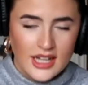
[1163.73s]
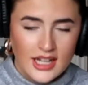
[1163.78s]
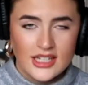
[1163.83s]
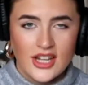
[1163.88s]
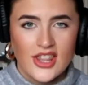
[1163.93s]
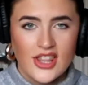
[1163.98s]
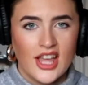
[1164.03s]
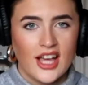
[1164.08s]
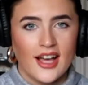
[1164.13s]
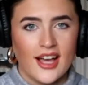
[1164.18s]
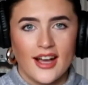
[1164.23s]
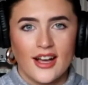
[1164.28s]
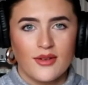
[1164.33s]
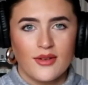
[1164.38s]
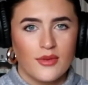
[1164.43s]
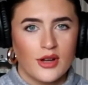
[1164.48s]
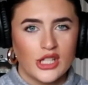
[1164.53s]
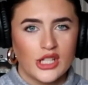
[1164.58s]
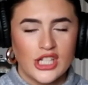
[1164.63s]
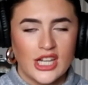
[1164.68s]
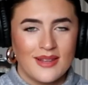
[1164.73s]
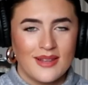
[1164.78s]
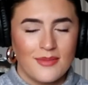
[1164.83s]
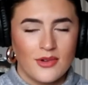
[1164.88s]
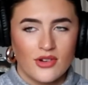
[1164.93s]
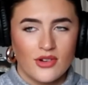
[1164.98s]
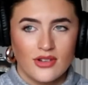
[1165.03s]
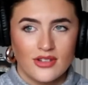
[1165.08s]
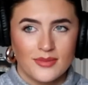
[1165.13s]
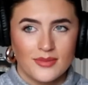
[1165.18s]
I don't think I can watch
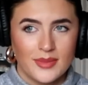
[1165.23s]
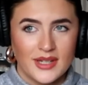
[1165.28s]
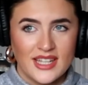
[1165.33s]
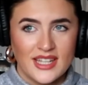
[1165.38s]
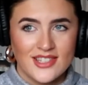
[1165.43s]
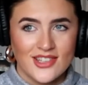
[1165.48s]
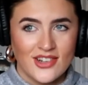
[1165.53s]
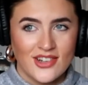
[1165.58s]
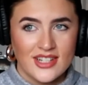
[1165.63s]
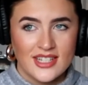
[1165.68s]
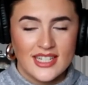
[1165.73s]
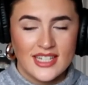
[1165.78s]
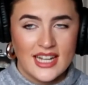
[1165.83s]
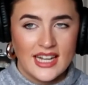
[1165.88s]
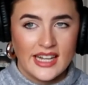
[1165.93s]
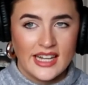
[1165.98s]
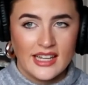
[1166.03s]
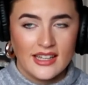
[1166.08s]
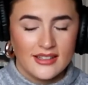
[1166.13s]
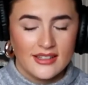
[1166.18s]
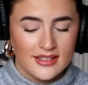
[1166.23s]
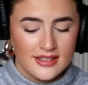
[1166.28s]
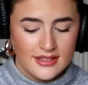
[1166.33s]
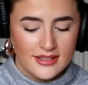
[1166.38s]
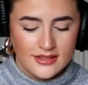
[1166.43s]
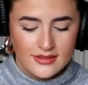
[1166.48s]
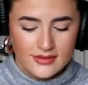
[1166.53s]
anymore because honestly,